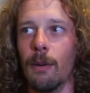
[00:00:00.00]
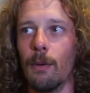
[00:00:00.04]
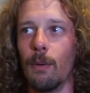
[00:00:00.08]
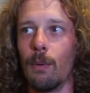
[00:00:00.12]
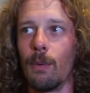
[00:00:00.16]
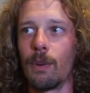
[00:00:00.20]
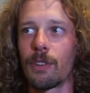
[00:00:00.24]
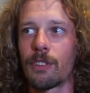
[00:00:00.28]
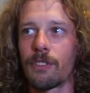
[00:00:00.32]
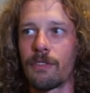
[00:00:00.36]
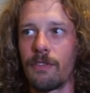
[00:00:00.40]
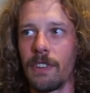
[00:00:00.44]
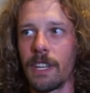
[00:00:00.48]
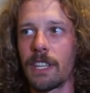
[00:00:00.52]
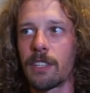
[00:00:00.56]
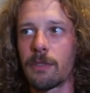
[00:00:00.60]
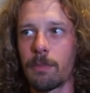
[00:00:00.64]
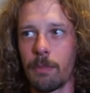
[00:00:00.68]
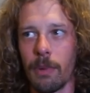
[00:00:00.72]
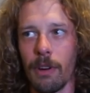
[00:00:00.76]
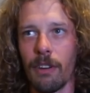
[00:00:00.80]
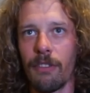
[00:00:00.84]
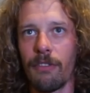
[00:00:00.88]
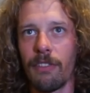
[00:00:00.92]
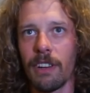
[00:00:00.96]
Was
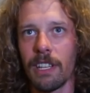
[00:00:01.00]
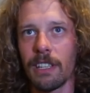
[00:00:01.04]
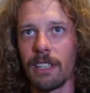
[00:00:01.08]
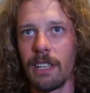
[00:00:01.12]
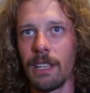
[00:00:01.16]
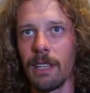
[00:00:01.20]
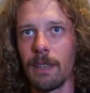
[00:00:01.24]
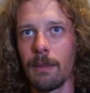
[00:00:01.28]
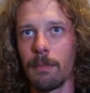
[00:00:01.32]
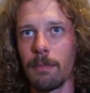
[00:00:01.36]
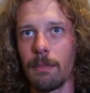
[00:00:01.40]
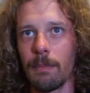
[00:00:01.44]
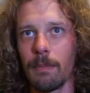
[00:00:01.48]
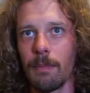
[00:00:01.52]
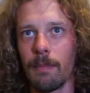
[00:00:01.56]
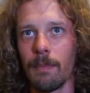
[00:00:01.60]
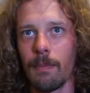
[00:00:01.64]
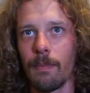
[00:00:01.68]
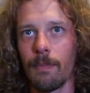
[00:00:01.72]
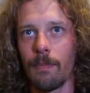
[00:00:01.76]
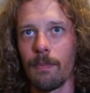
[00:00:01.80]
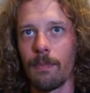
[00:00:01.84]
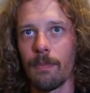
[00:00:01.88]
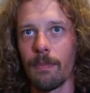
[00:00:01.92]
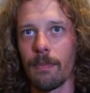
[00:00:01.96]
fixed perfectly,
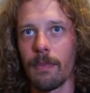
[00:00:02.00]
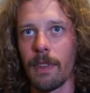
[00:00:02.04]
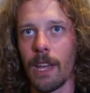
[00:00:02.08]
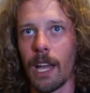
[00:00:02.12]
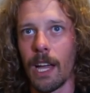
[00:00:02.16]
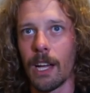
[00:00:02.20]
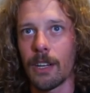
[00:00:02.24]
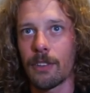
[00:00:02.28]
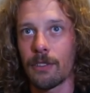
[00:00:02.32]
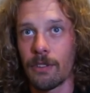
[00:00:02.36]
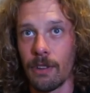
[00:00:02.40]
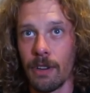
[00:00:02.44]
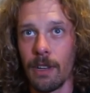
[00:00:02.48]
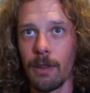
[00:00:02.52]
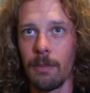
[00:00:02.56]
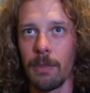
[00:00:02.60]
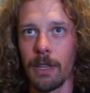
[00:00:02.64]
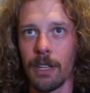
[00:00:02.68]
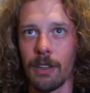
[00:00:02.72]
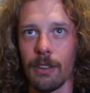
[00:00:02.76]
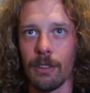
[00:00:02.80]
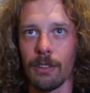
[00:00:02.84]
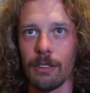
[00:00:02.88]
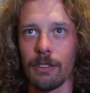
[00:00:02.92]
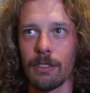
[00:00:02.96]
actually,
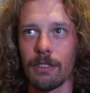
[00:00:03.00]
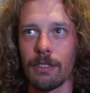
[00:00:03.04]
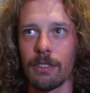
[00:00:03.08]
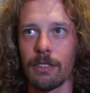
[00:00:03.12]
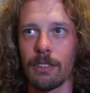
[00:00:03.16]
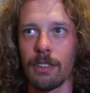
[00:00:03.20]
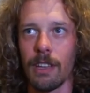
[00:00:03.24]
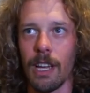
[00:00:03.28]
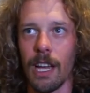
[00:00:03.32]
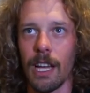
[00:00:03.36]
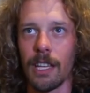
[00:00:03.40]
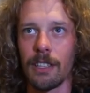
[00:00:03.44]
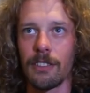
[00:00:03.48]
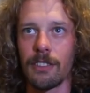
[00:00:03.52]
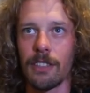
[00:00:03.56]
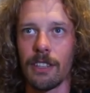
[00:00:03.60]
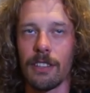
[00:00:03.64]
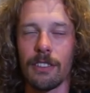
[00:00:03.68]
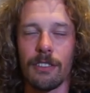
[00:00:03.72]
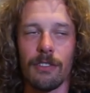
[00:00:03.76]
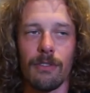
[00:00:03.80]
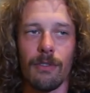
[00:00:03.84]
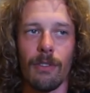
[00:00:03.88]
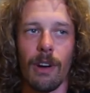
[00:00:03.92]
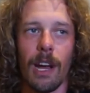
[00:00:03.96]
because I
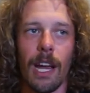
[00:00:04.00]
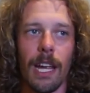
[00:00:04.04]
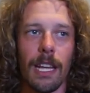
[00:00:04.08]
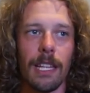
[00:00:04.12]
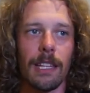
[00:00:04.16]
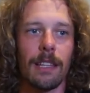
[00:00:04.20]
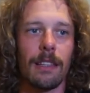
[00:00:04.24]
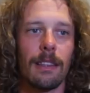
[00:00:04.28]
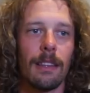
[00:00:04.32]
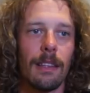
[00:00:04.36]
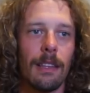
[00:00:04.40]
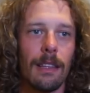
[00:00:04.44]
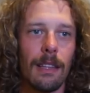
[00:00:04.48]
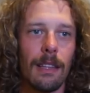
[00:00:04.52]
just ride